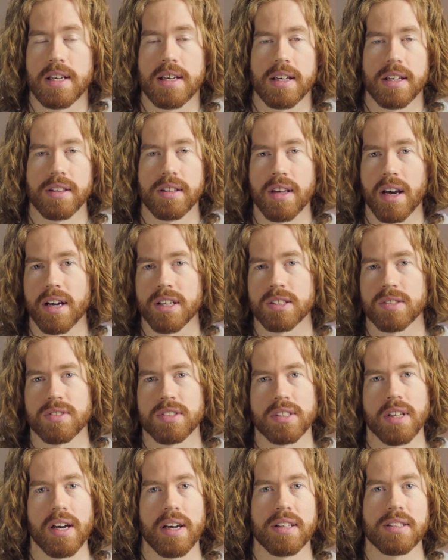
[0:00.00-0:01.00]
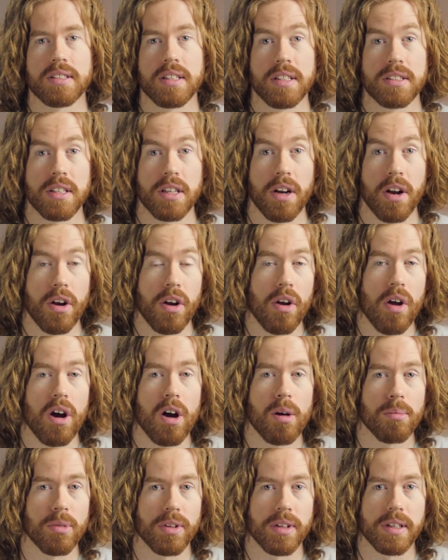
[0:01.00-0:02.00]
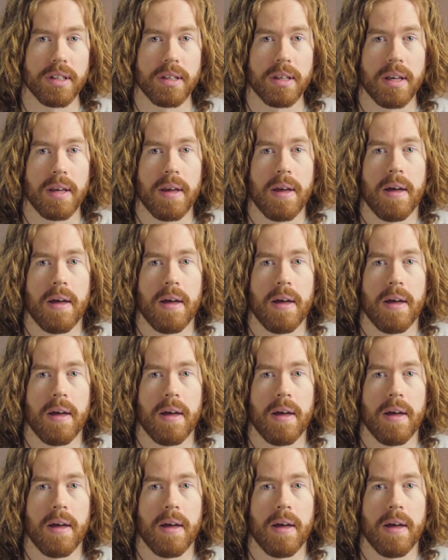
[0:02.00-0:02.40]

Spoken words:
in the eyes of science, it's an anomaly